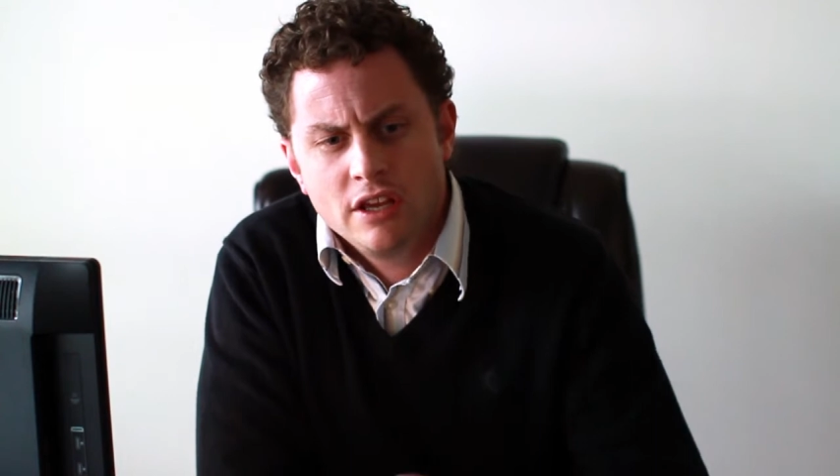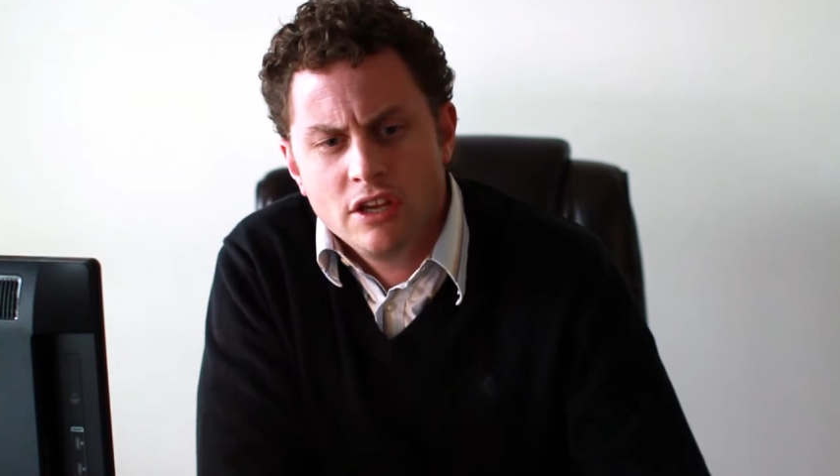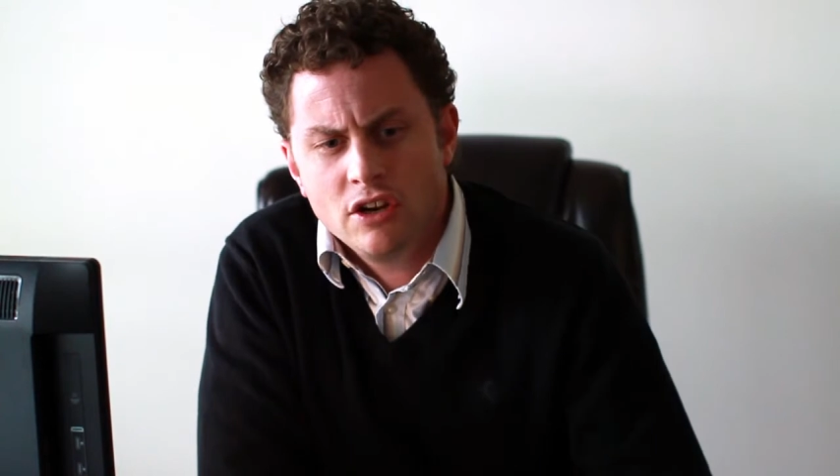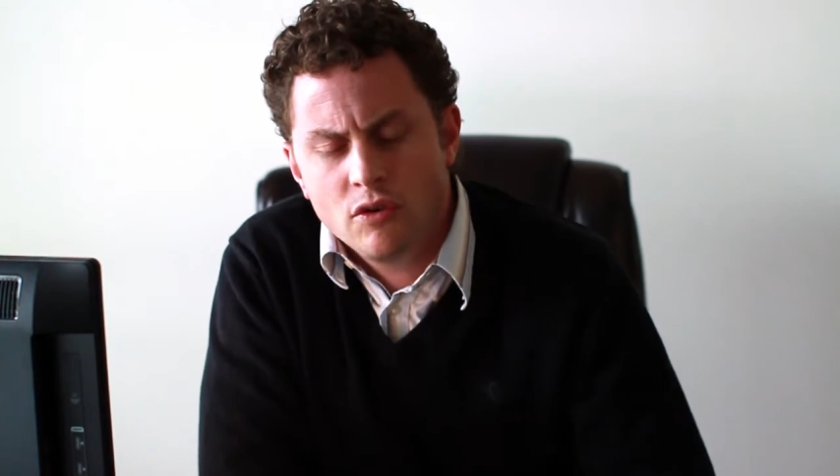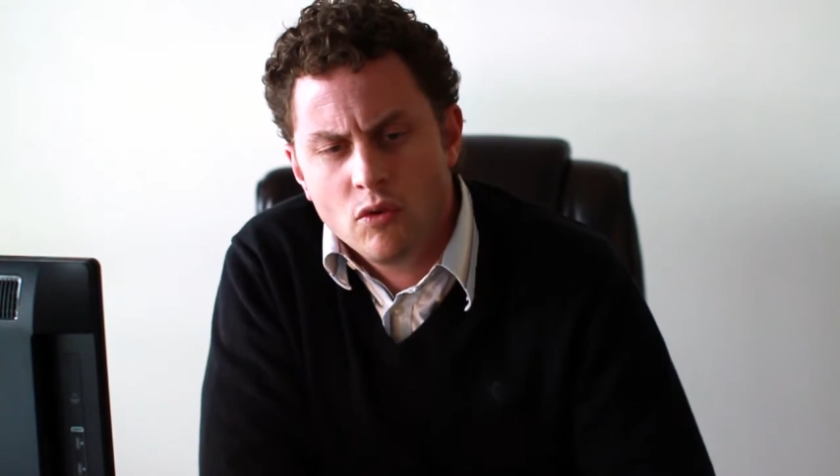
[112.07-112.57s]

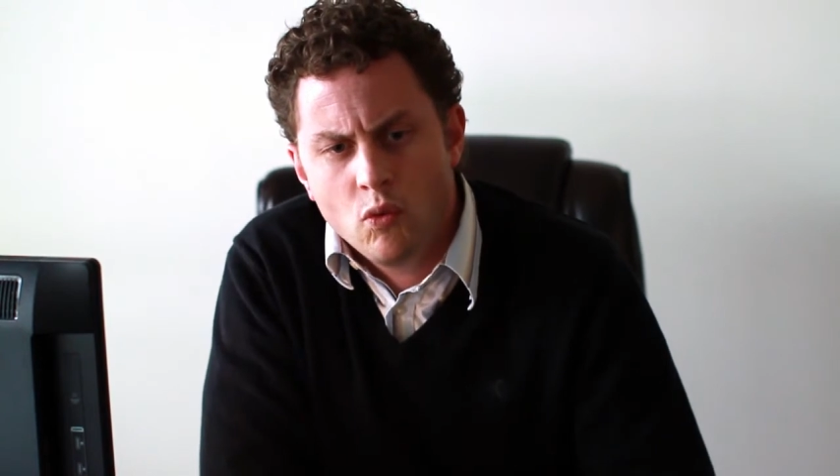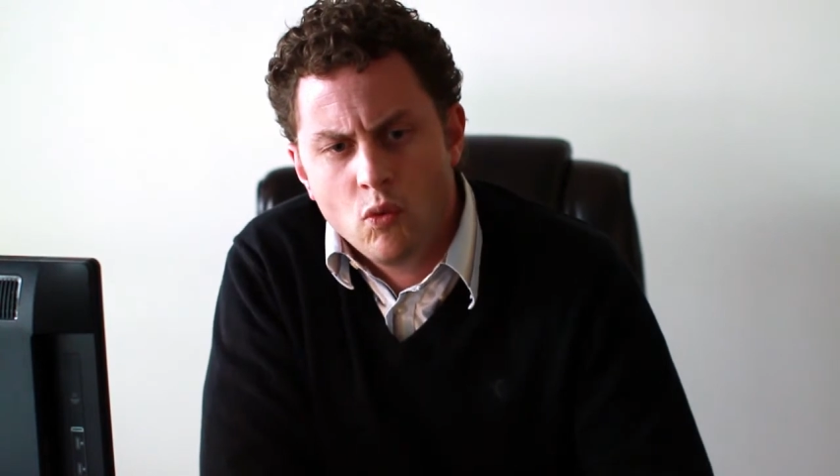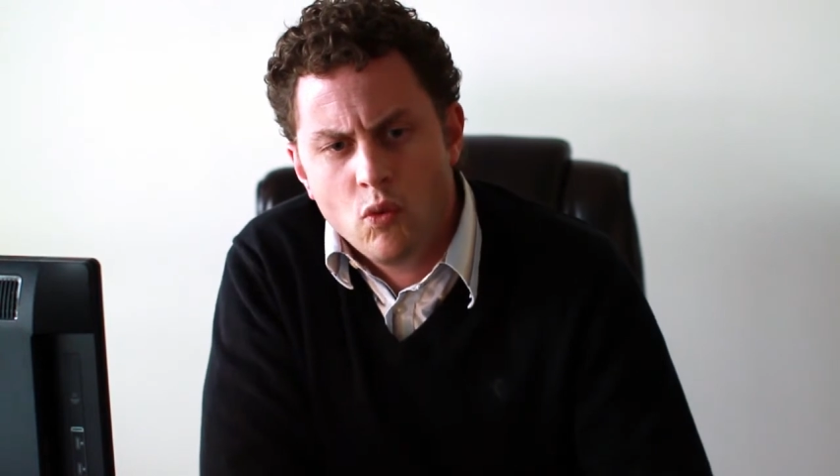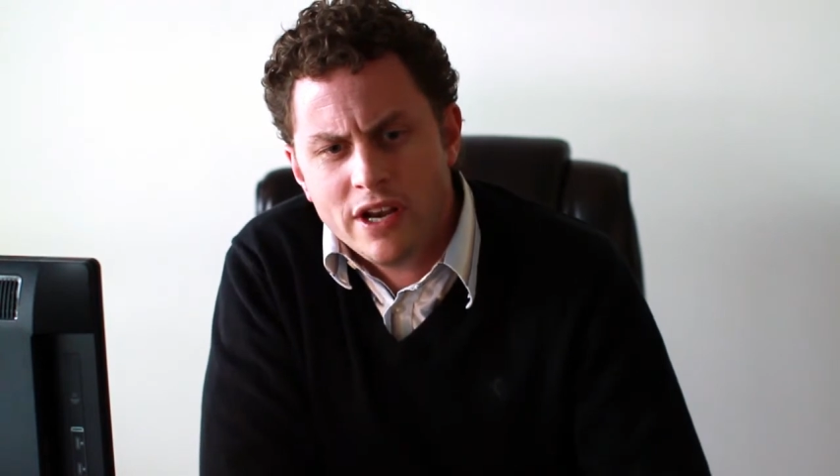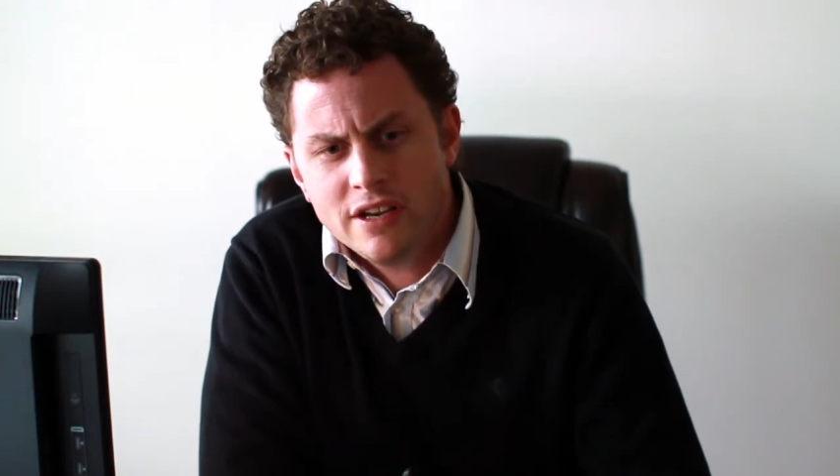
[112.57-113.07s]

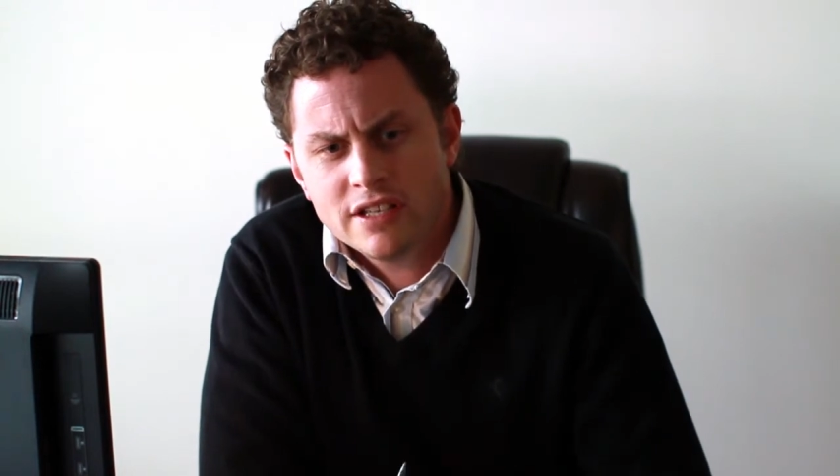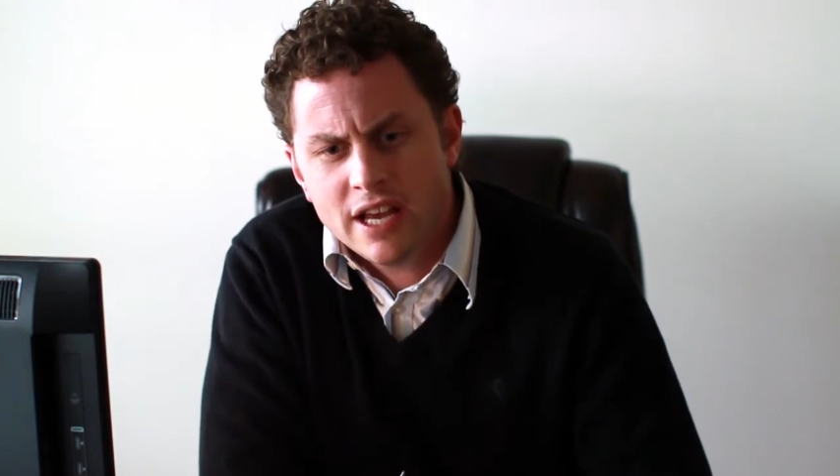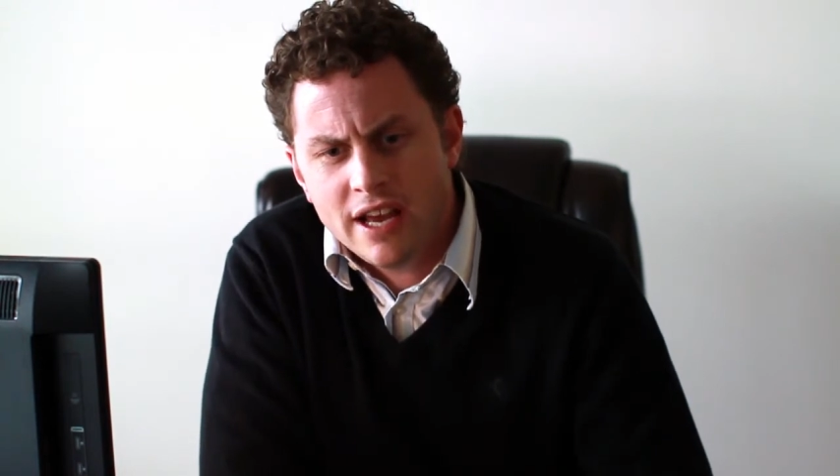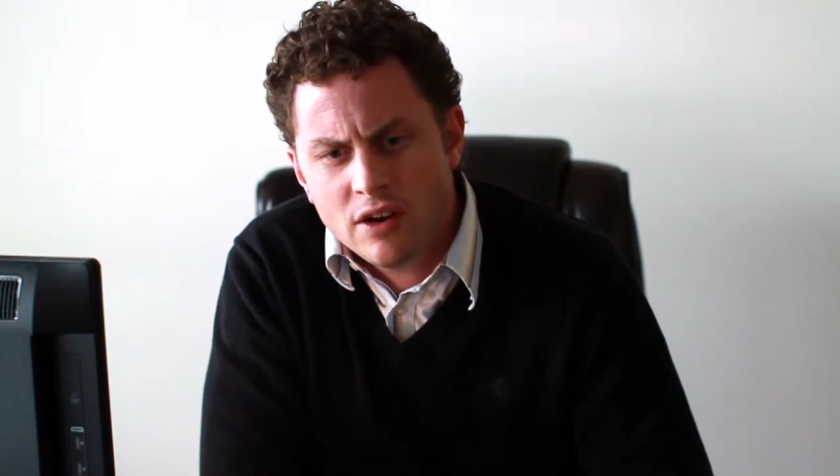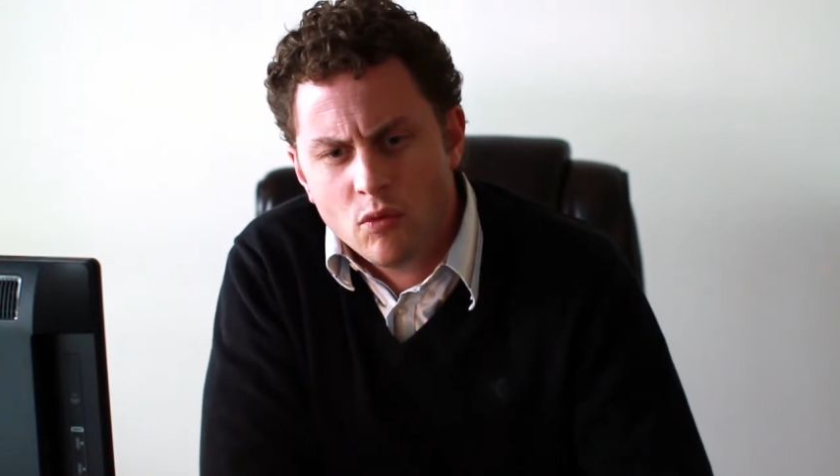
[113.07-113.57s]

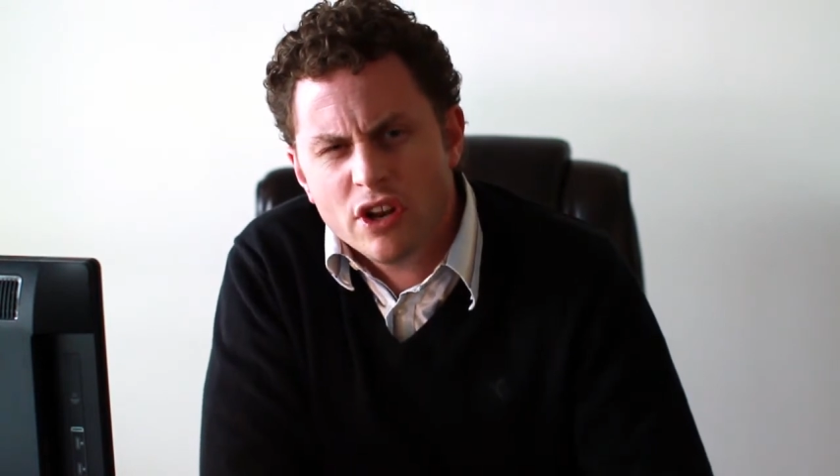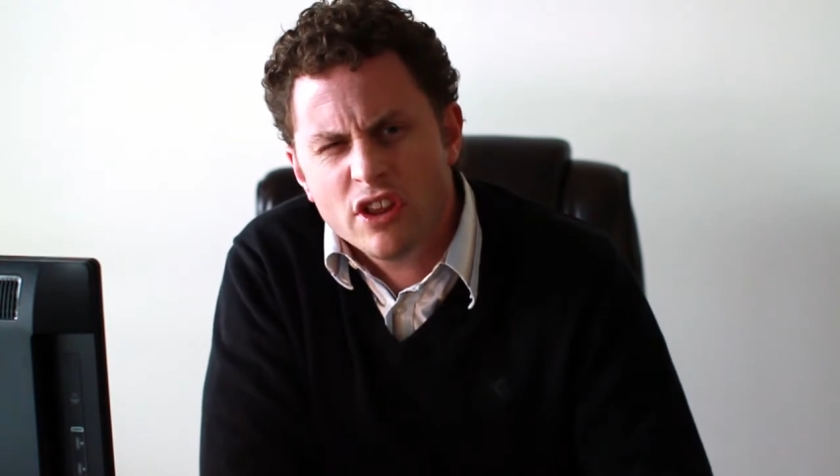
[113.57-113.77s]
are